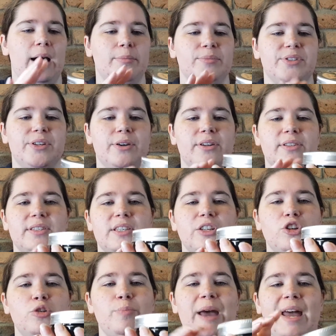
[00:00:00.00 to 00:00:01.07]
So it's the
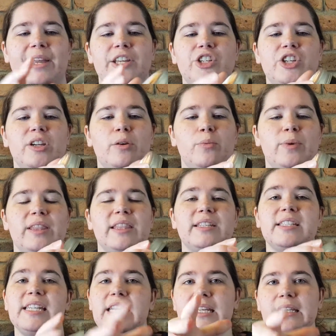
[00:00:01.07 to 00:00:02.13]
new packaging with the
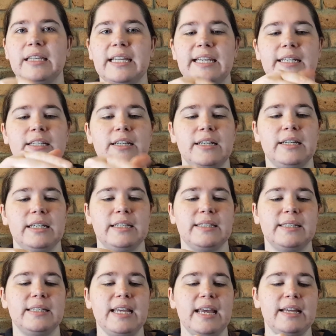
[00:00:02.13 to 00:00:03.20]
tin lid
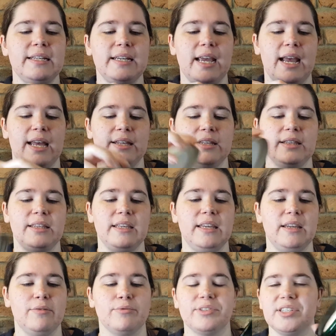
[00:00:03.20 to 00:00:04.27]
instead and
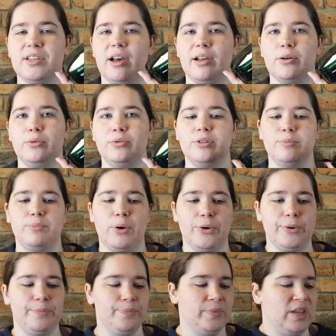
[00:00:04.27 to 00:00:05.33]
the recycled
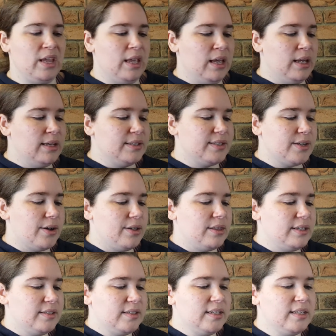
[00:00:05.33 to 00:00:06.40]
bottom. So
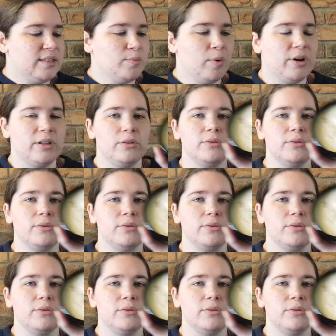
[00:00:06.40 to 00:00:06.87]
this is what it